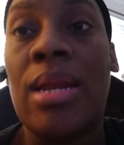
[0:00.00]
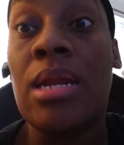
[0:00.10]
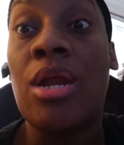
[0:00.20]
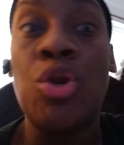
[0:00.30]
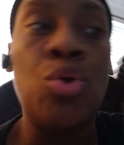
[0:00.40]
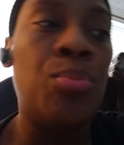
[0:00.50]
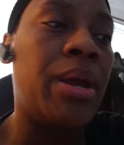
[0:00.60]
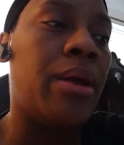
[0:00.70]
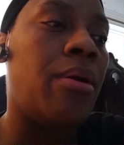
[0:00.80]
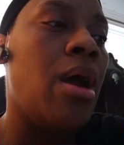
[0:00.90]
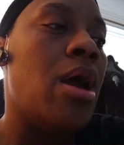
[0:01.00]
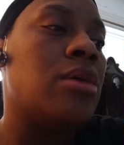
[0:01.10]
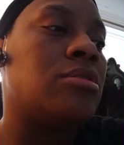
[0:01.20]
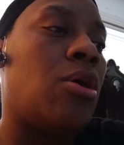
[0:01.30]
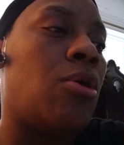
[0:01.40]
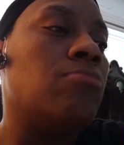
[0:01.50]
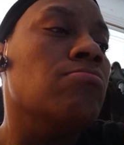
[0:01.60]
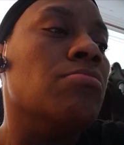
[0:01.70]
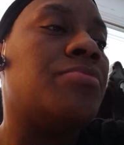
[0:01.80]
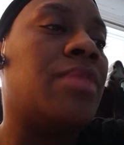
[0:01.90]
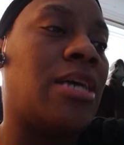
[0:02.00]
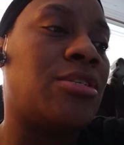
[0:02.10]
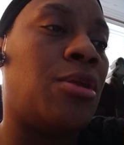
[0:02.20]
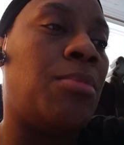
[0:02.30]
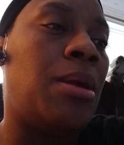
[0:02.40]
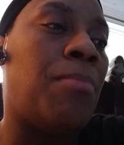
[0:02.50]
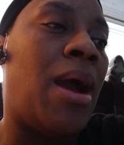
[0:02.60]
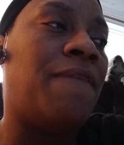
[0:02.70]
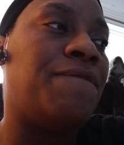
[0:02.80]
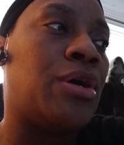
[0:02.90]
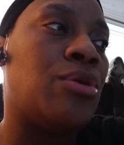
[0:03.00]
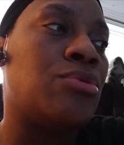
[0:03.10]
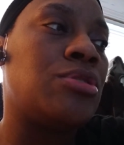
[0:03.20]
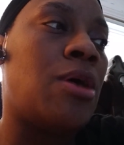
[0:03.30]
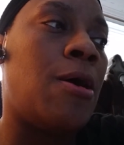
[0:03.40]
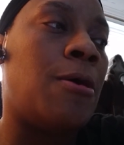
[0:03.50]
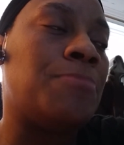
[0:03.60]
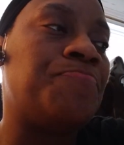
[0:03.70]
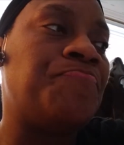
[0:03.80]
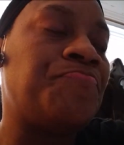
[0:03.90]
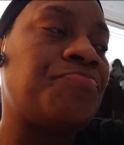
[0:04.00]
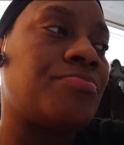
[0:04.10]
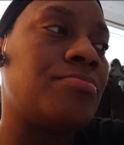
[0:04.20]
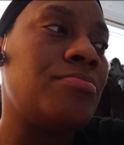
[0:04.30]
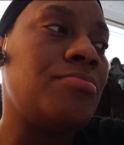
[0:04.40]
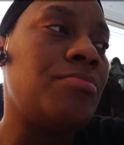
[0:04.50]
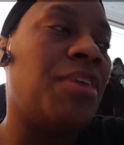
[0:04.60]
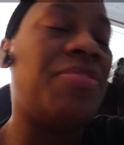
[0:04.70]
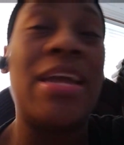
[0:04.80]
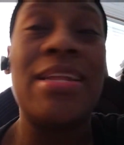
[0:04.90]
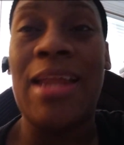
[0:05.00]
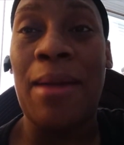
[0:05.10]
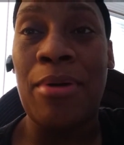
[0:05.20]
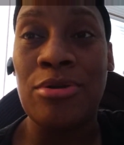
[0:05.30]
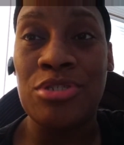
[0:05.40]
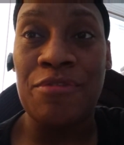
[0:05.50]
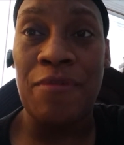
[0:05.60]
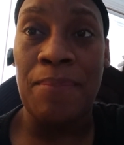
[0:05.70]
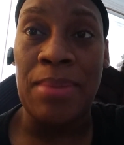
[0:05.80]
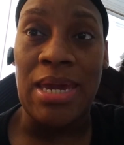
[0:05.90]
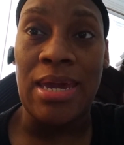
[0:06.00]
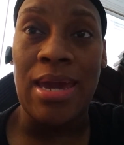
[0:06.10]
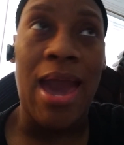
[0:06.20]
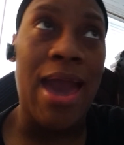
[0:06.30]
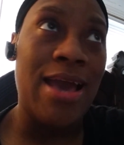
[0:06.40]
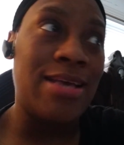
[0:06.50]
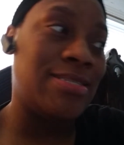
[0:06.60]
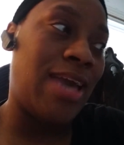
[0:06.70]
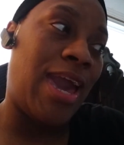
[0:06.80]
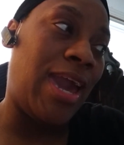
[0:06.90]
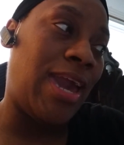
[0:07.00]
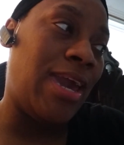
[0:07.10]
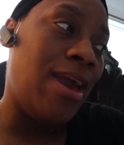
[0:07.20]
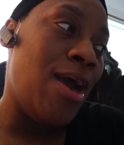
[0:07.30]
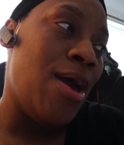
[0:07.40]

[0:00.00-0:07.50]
I need a new pair, so that's gonna be my first um thing that I purchased for me as a